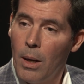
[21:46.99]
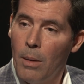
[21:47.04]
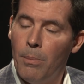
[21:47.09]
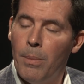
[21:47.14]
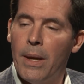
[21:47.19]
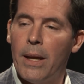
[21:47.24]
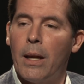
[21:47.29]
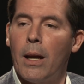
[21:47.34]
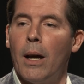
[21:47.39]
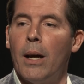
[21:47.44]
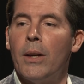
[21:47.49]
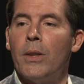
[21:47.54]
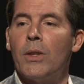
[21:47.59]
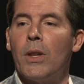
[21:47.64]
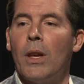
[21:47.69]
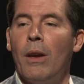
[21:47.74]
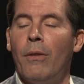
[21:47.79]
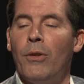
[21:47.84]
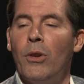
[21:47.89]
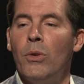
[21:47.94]
Because
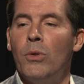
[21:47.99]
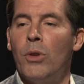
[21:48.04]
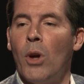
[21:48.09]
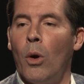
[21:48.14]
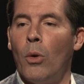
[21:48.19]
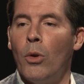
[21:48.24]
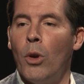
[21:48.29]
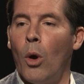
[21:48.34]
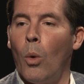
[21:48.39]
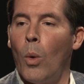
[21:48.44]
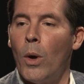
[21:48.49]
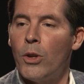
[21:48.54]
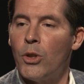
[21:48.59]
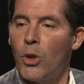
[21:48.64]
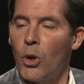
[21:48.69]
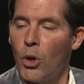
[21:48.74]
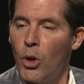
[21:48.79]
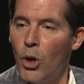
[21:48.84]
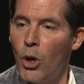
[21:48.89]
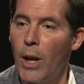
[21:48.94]
if you don't know what
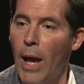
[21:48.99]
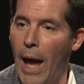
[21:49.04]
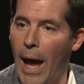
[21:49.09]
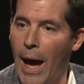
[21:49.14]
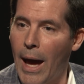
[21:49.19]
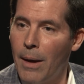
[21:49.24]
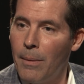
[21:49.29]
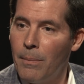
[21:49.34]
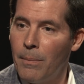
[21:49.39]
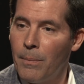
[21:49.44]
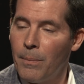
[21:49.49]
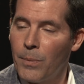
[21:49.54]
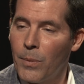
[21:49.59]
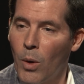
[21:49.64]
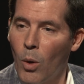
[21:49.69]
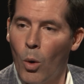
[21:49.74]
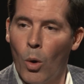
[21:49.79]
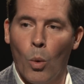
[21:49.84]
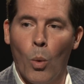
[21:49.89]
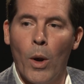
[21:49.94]
you're good at
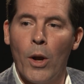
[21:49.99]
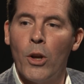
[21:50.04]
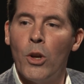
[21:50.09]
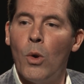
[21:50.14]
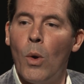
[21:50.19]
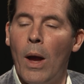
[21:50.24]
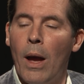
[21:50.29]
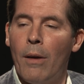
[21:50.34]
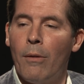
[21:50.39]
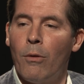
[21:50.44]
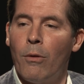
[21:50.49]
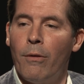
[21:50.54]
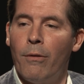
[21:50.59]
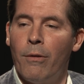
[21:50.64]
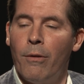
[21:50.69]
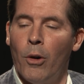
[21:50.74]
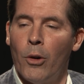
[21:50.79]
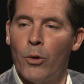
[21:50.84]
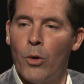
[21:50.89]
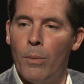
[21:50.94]
or where you have
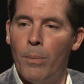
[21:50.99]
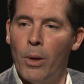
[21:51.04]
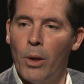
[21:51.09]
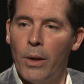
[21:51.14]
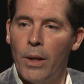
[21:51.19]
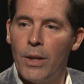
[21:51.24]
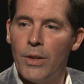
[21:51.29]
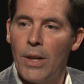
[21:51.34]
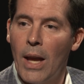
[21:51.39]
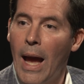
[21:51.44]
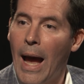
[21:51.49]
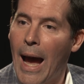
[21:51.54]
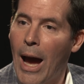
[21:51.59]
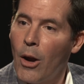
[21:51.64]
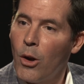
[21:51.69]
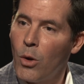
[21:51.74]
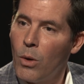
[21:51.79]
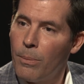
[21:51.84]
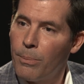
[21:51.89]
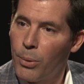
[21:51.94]
vulnerabilities, how
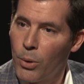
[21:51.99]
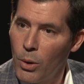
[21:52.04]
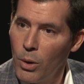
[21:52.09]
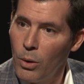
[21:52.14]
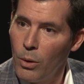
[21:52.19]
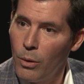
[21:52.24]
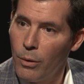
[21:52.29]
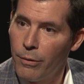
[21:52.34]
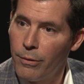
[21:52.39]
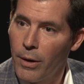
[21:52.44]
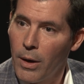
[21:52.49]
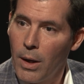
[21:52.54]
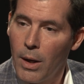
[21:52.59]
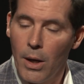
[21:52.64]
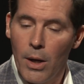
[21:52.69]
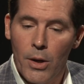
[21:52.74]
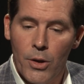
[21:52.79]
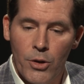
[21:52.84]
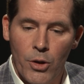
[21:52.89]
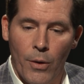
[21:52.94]
do you improve?
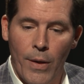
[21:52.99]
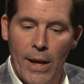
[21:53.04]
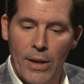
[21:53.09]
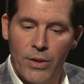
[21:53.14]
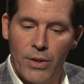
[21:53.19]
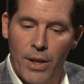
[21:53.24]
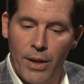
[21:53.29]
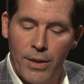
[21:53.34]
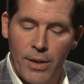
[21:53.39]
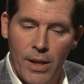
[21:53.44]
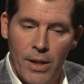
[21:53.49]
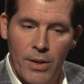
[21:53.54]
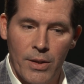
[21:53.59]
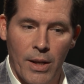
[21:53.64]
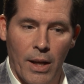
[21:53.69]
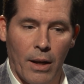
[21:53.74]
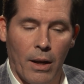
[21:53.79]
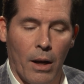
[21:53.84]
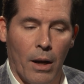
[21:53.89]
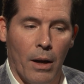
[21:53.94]
So that
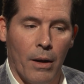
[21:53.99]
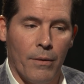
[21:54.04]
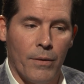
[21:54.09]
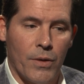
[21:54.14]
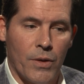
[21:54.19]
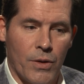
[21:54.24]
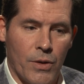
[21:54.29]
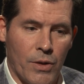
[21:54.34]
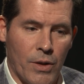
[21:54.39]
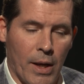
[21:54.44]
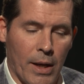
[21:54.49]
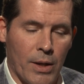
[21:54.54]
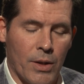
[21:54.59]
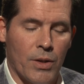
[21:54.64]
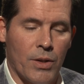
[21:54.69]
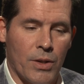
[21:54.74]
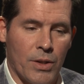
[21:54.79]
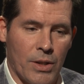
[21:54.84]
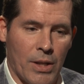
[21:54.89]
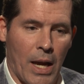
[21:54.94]
statistic of
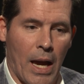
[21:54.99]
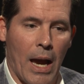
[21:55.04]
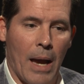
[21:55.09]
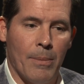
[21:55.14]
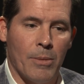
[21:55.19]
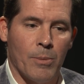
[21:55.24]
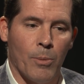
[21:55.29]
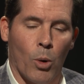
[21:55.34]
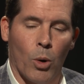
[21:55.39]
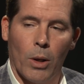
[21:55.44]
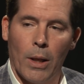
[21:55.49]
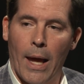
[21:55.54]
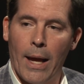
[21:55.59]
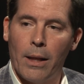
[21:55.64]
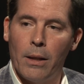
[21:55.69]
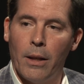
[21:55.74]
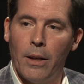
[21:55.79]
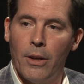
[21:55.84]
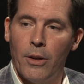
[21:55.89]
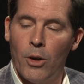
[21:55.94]
6 times more
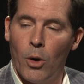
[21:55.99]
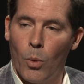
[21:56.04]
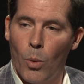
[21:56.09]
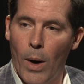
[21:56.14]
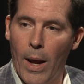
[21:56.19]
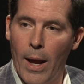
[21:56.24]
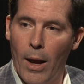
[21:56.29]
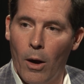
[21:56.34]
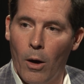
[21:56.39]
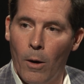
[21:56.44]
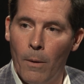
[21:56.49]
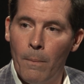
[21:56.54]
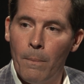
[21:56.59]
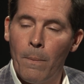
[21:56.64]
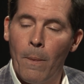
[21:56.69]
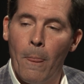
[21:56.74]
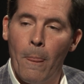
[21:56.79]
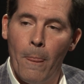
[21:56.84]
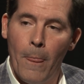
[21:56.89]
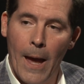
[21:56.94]
likely to derail,
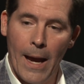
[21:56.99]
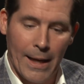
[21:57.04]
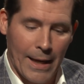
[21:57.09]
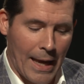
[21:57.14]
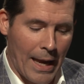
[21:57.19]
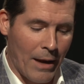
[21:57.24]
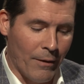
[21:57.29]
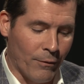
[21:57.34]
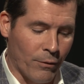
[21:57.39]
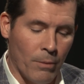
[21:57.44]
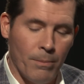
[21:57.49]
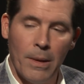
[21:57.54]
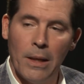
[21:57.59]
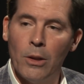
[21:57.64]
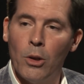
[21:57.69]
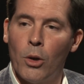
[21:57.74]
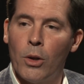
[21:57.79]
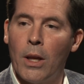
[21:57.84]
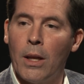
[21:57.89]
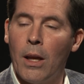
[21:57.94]
that came from me
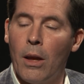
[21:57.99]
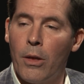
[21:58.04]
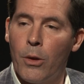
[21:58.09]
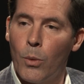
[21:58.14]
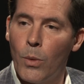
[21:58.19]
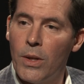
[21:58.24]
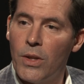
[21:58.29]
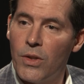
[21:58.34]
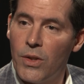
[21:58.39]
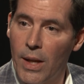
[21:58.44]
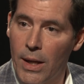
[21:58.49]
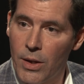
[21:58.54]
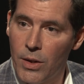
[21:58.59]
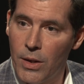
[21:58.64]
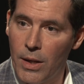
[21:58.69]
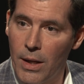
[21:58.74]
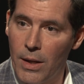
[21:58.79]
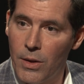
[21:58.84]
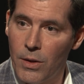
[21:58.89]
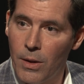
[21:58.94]
looking at
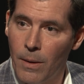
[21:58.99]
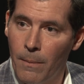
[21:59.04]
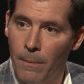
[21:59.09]
360s.